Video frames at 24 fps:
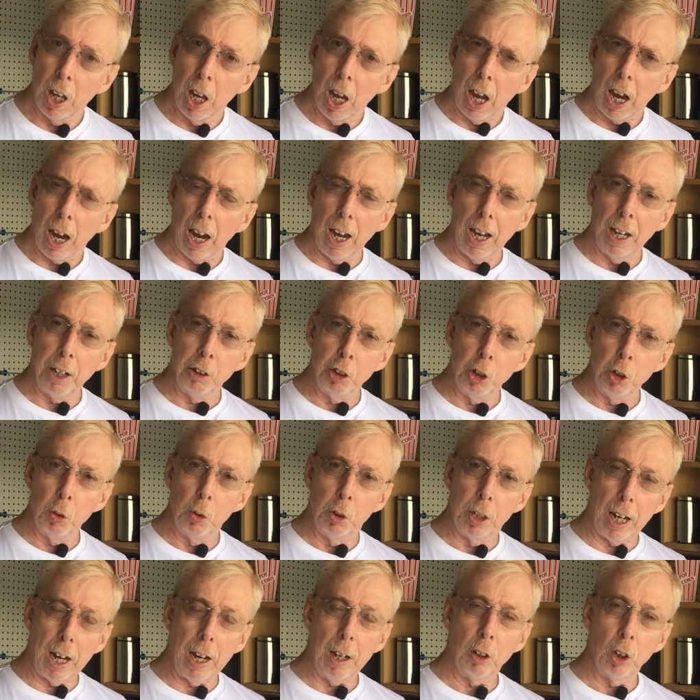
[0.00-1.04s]
and you
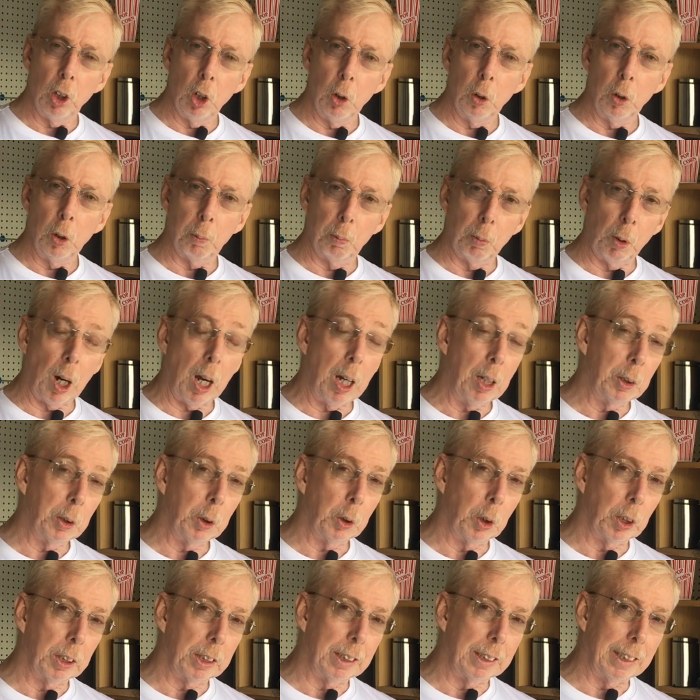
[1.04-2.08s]
download a
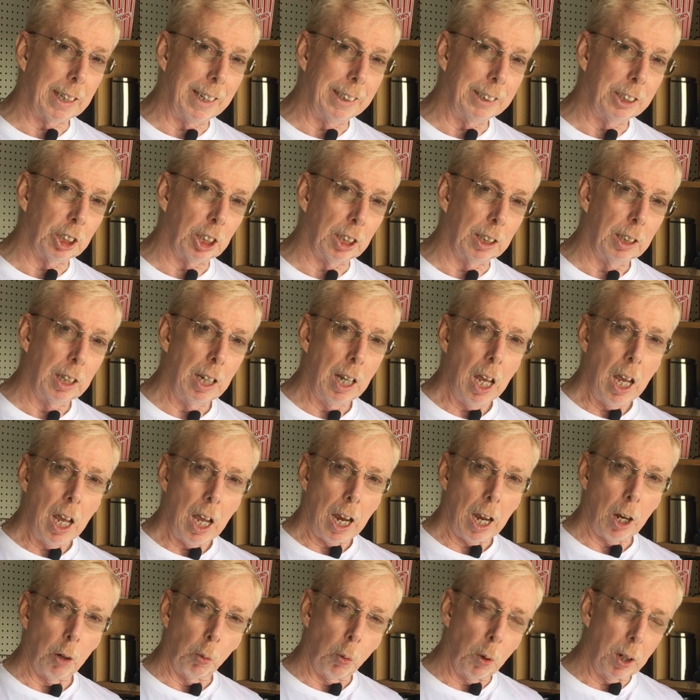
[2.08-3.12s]
browser extension,
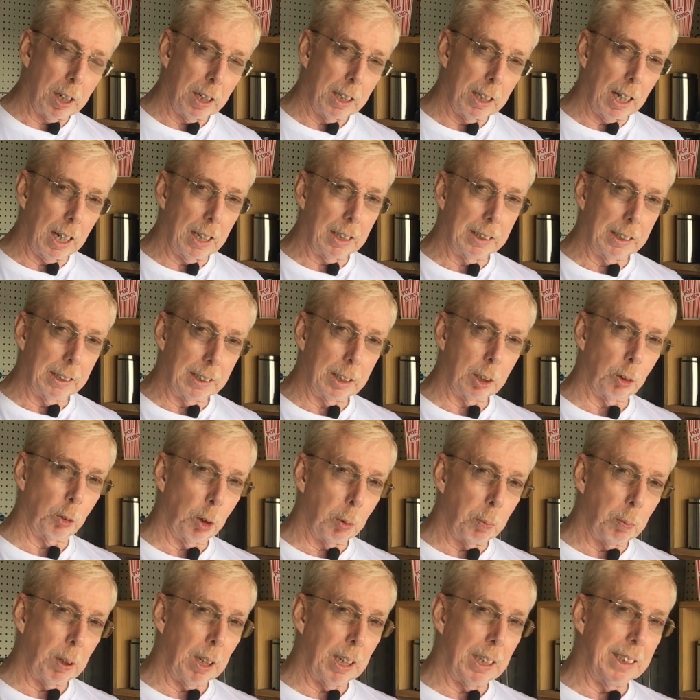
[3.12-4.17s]
and what it does is it
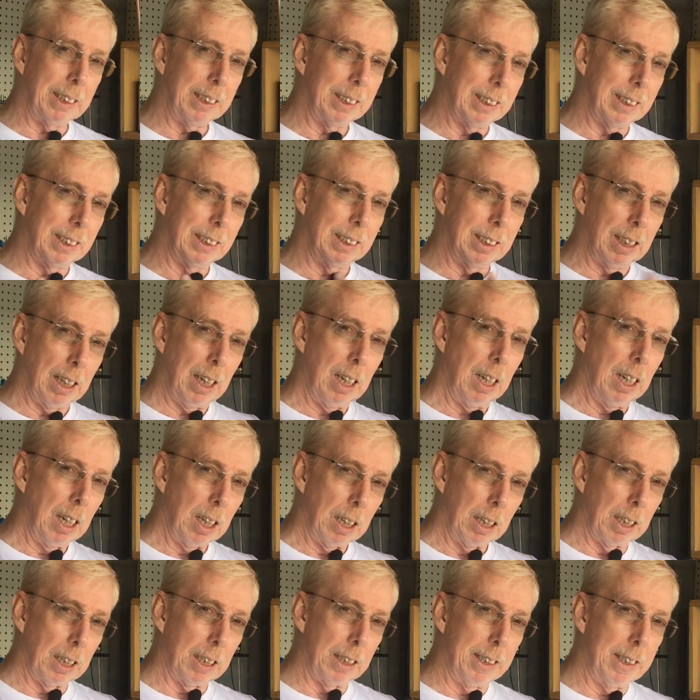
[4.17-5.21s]
replaces
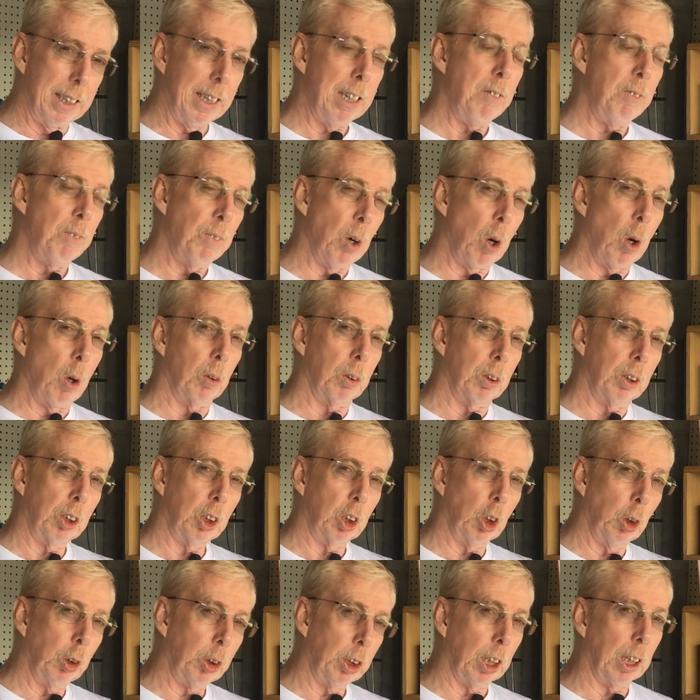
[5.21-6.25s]
the default
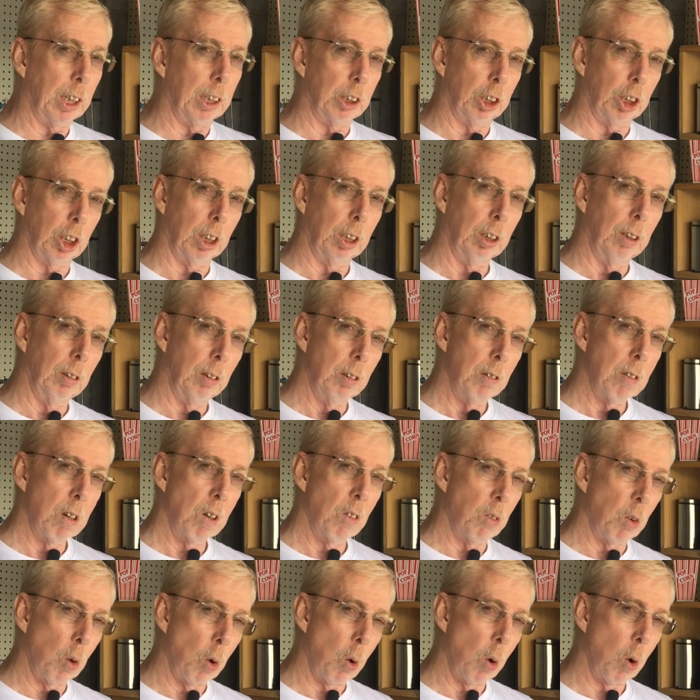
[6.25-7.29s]
search engine
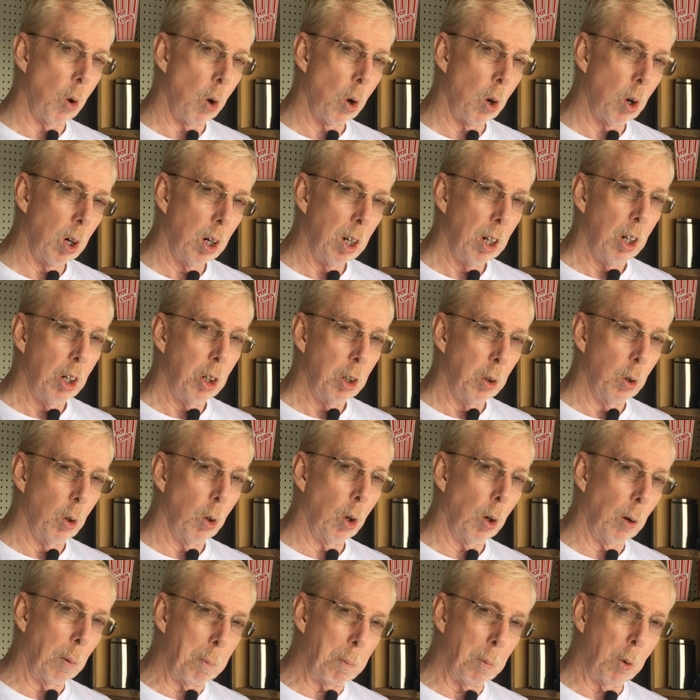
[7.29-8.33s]
for
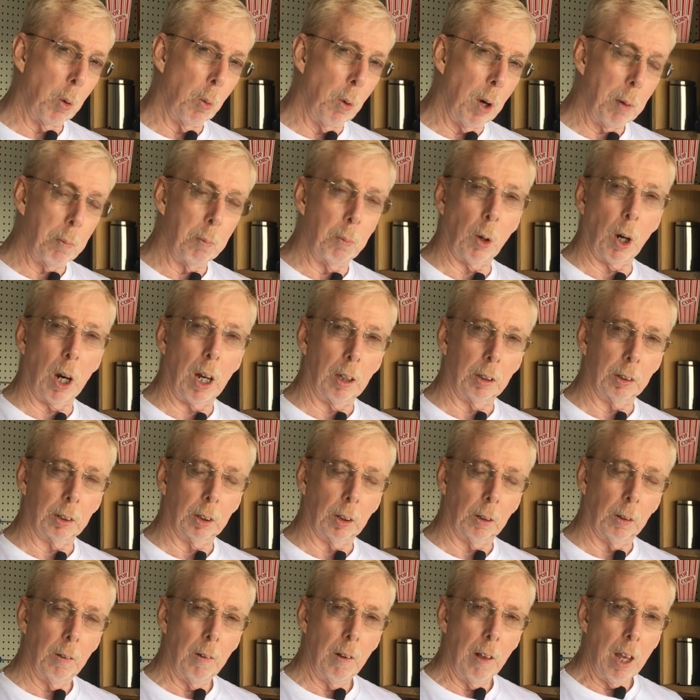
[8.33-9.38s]
your web
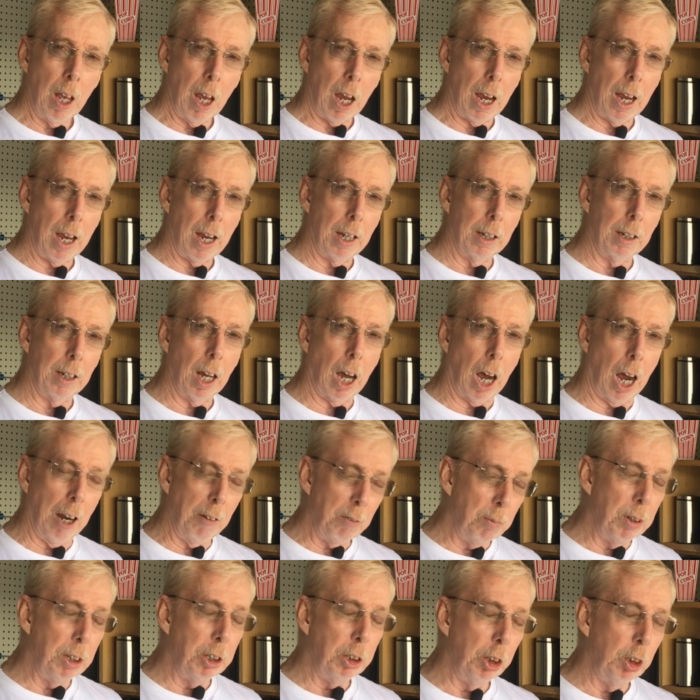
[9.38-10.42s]
browser. And
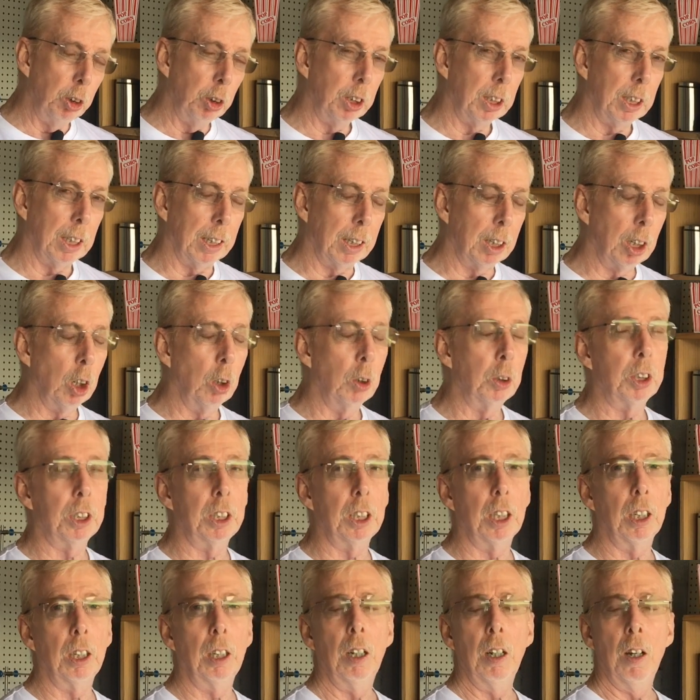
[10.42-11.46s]
I've been using
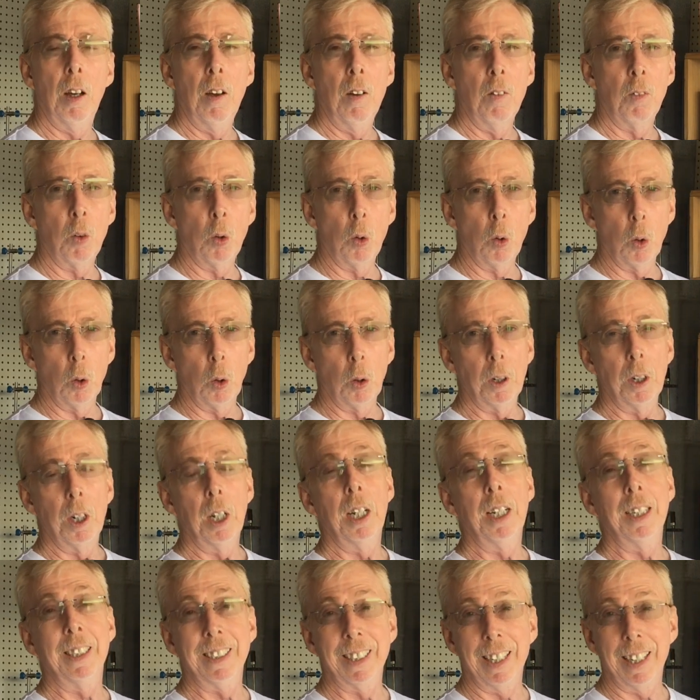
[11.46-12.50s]
Ecosia for
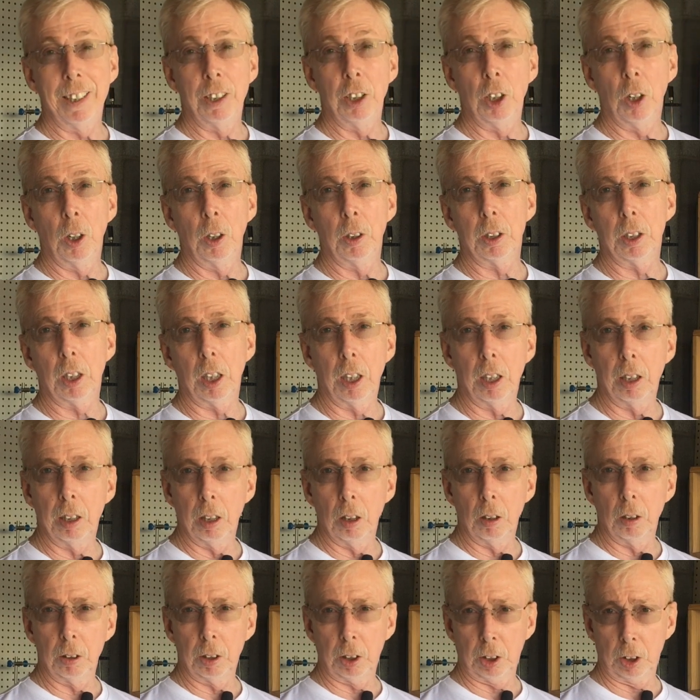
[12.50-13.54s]
10 years, and
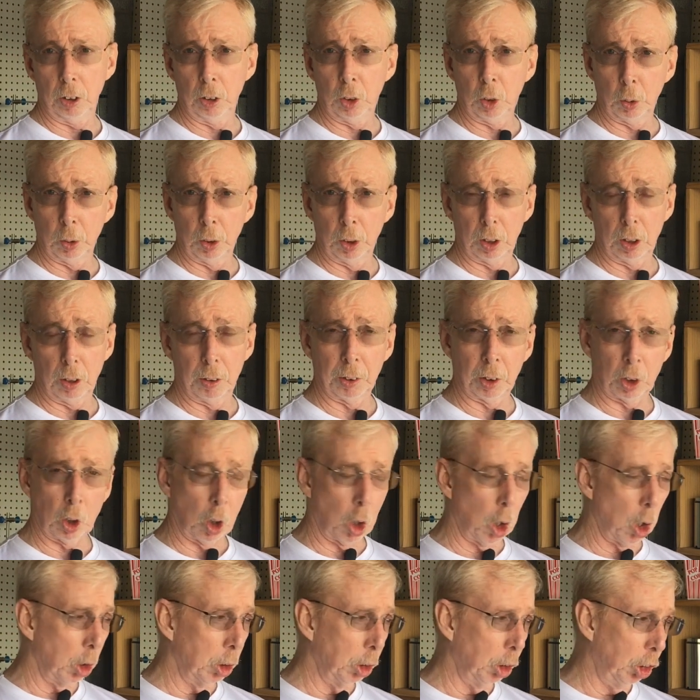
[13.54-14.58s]
their search results
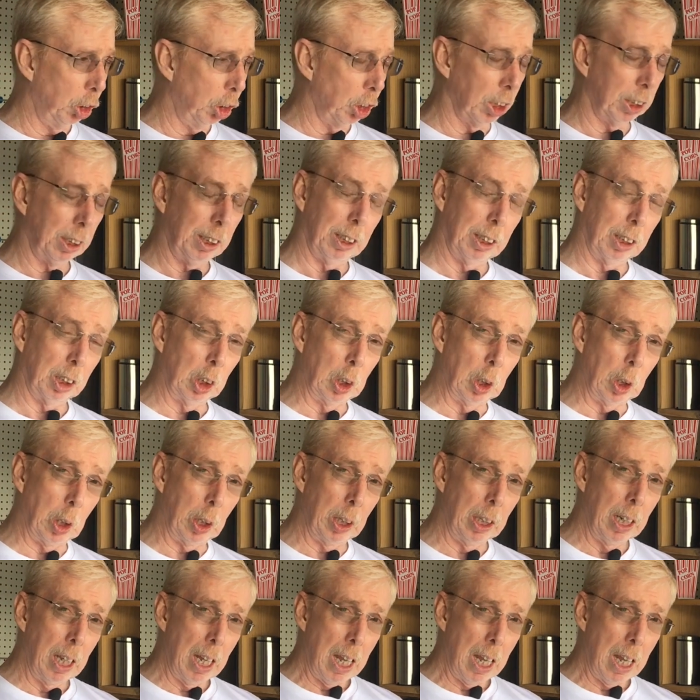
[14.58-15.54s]
are just as good